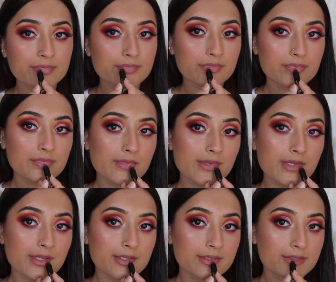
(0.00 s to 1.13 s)
Nude
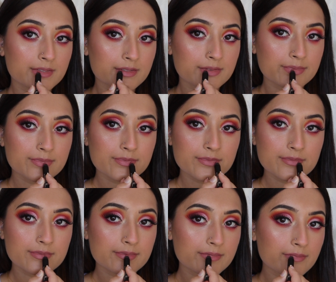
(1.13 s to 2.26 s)
Sticks Intense
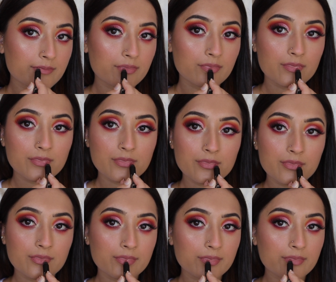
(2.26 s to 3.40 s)
Matte Lip and Cheek
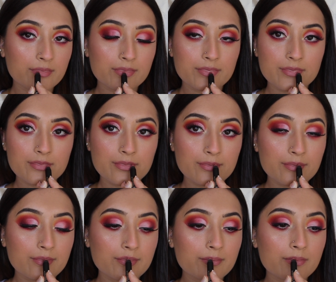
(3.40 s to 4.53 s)
Lip Pencil
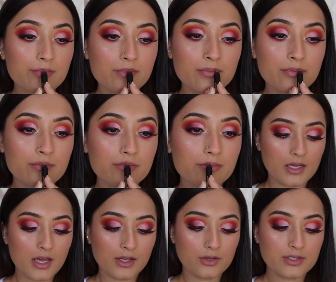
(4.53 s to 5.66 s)
in Belle.
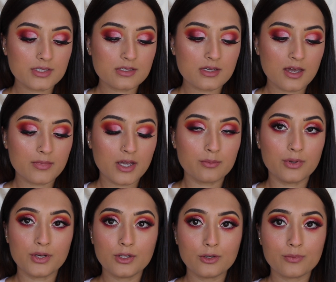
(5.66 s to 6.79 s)
I got this inside my
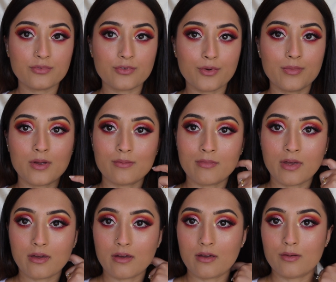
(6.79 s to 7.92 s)
beauty loop from
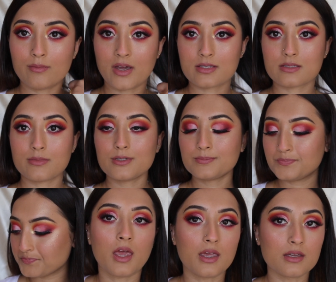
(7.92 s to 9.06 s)
Mecca Maxima,
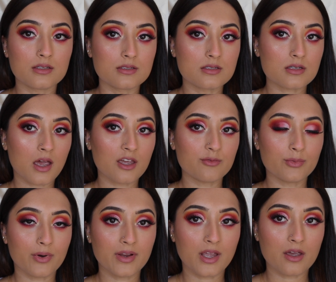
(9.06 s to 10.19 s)
and I have been
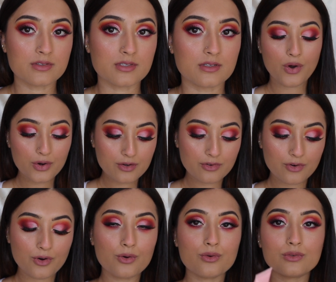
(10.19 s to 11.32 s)
wearing it ever since.
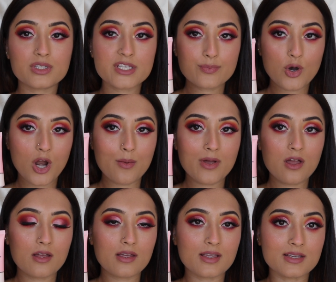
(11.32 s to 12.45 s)
Overall, this
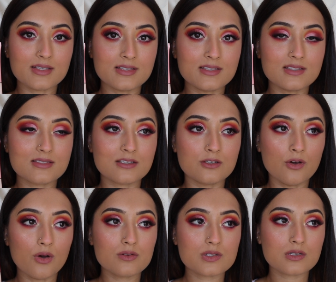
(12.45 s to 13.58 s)
primer is
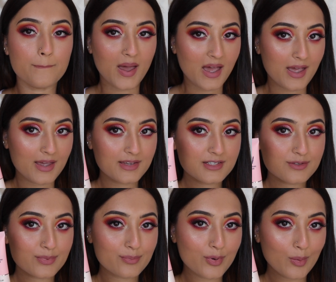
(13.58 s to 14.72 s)
not bad,
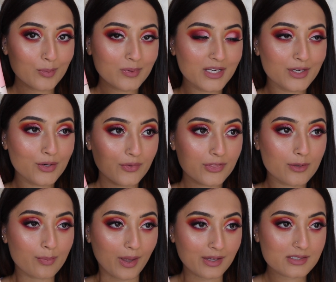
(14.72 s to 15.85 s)
but probably not the
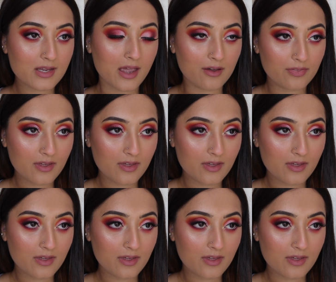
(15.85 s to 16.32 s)
best out